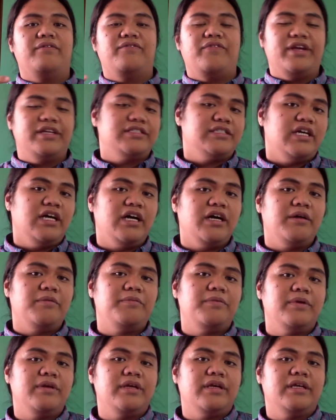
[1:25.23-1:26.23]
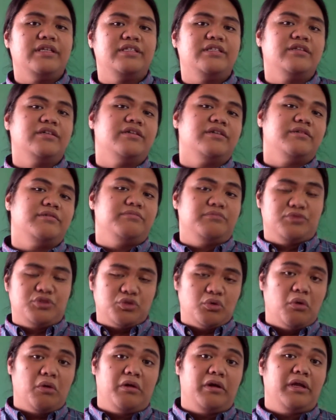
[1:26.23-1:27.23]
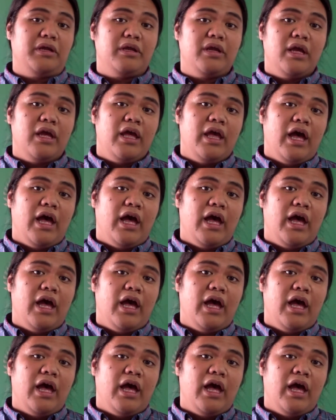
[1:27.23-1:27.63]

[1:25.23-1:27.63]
face up until scoring.